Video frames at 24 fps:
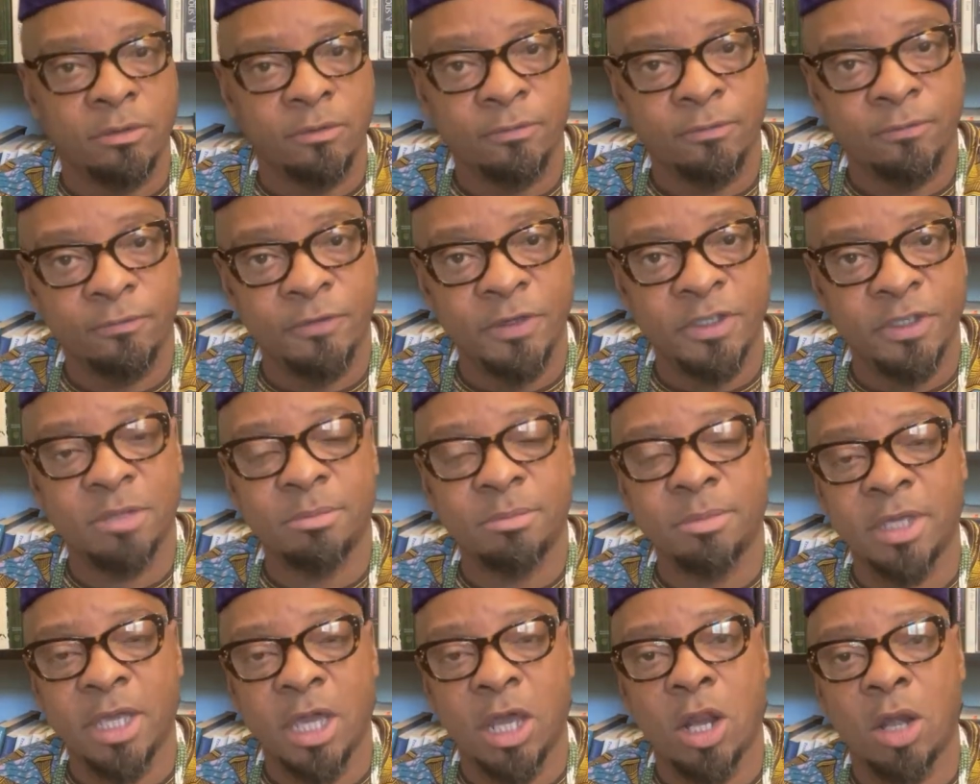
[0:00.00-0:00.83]
Visit
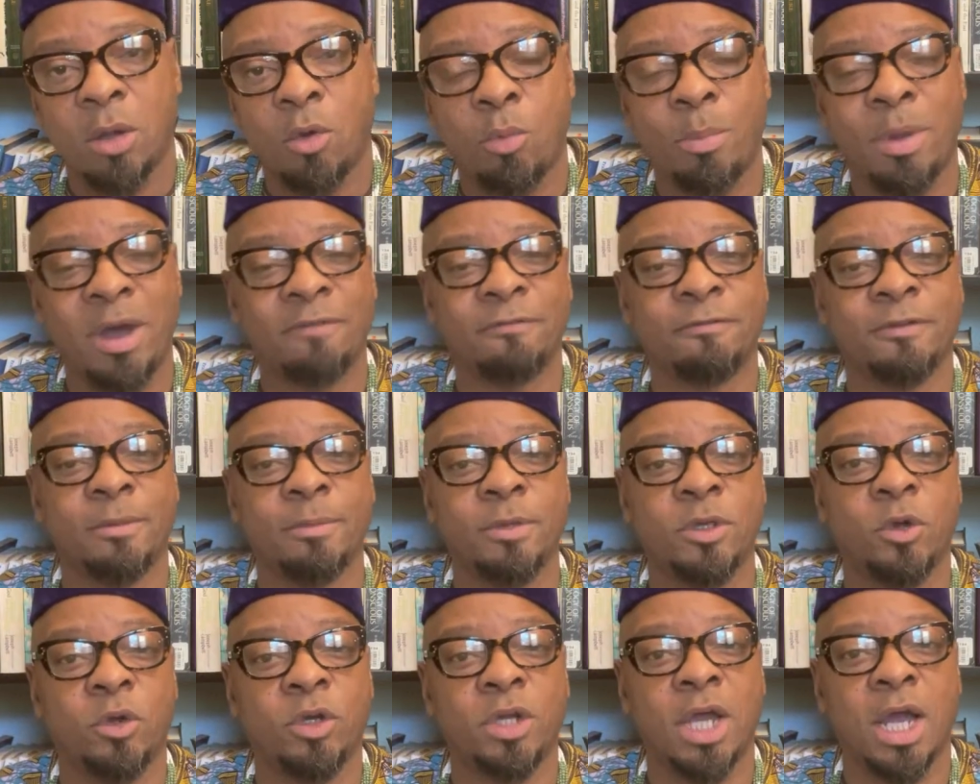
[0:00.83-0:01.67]
me at
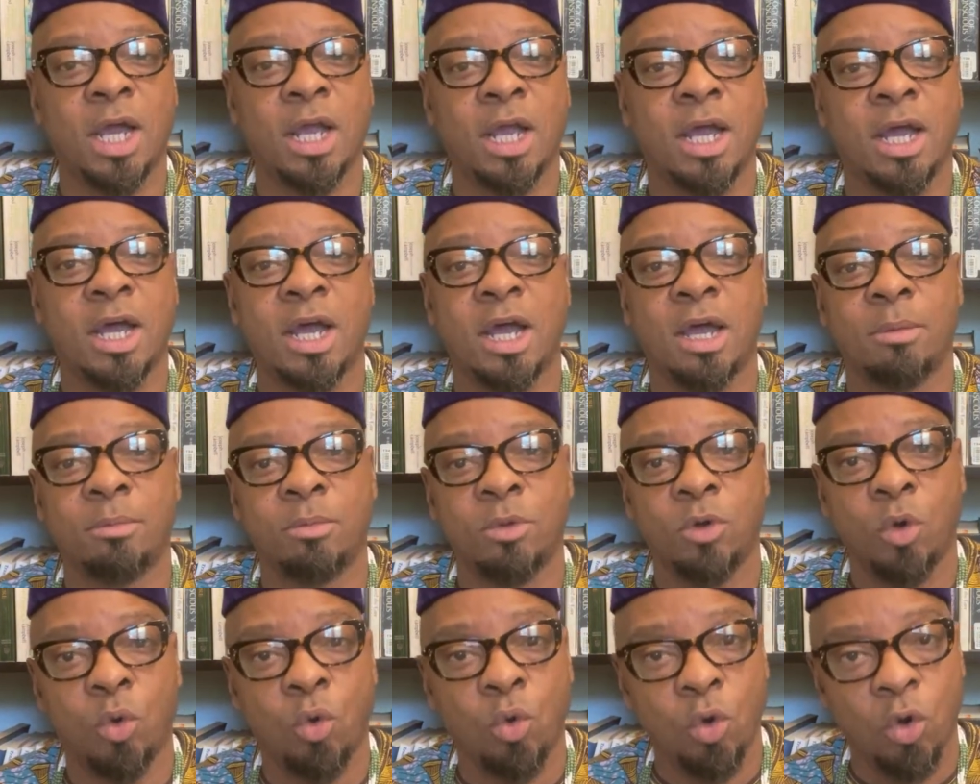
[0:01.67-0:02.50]
obafemio.com
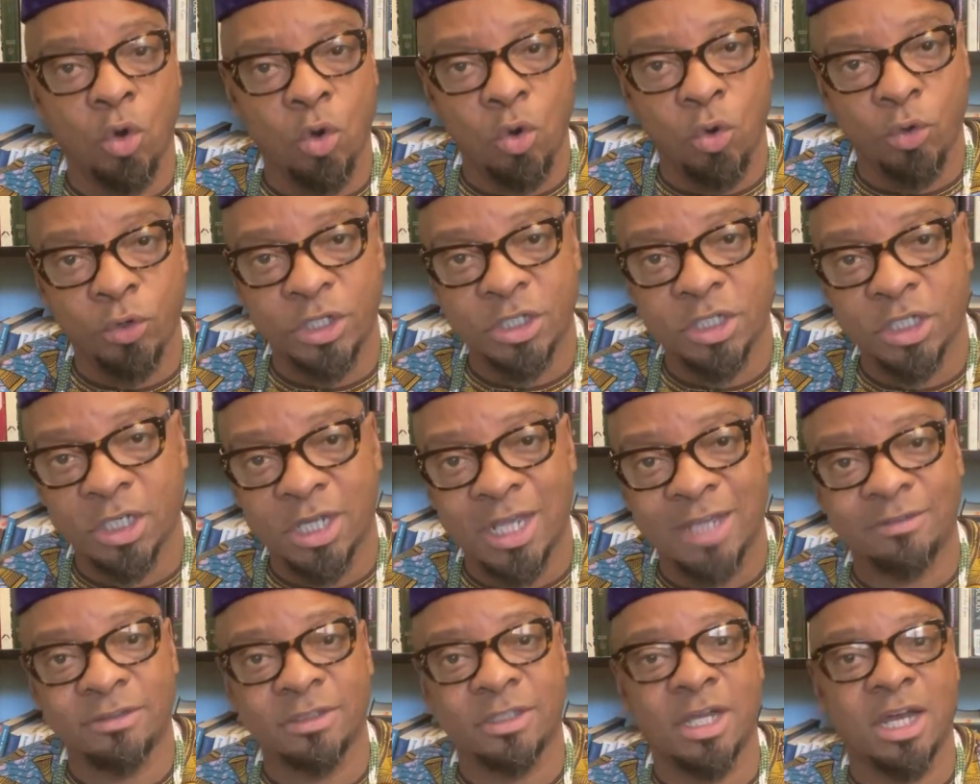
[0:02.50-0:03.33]
or
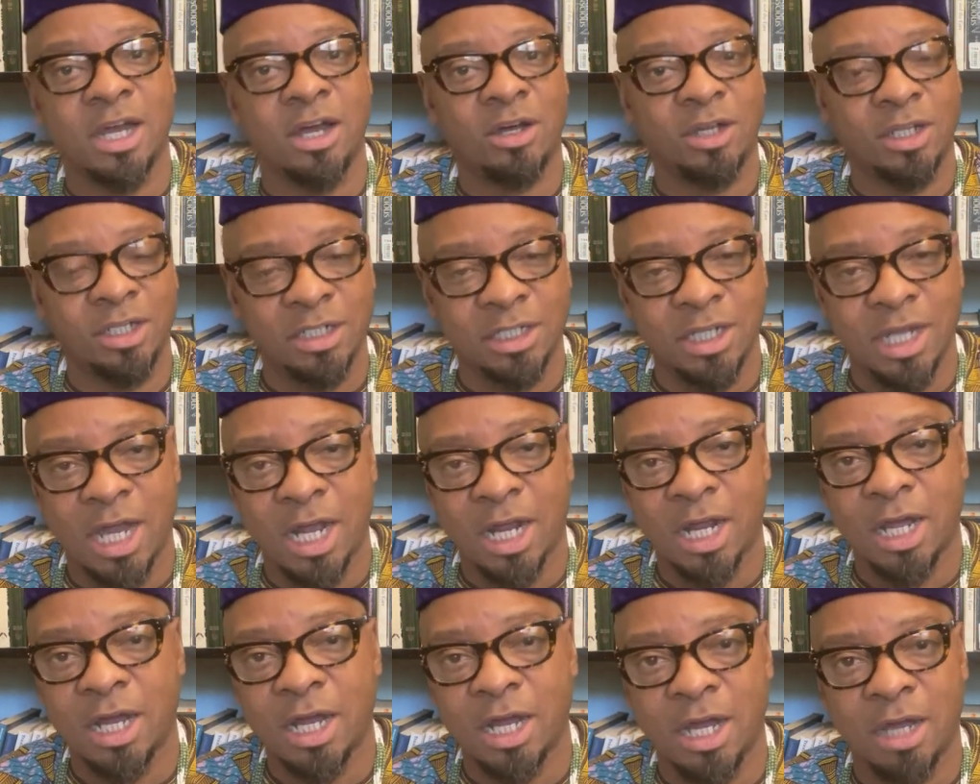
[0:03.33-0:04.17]

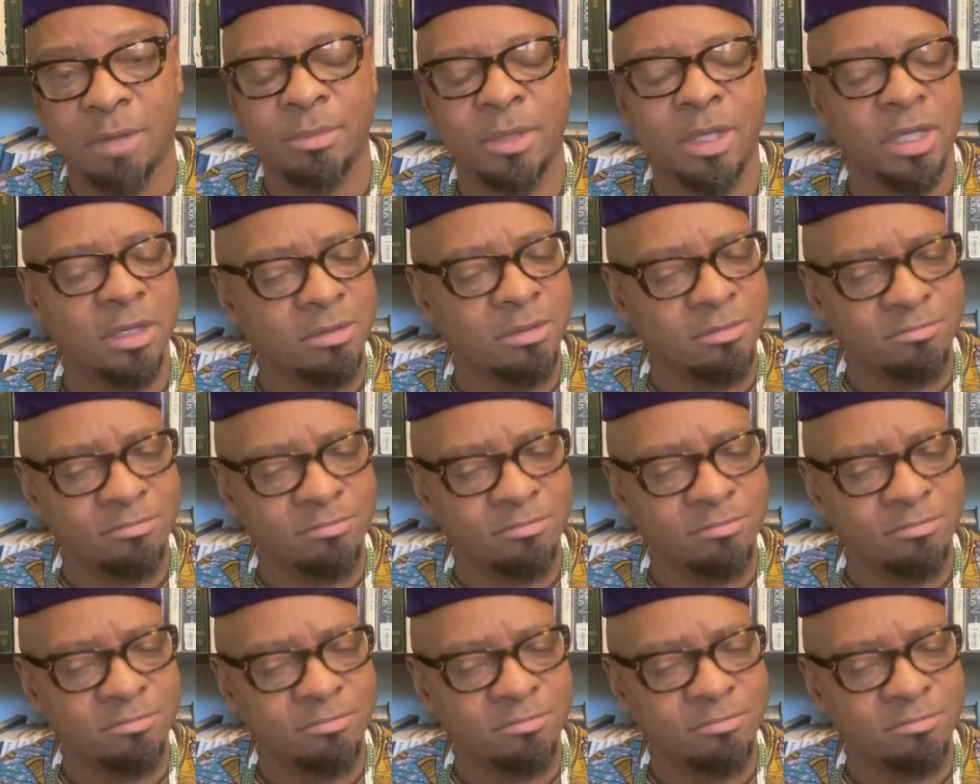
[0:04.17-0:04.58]
orishalifestyle.com.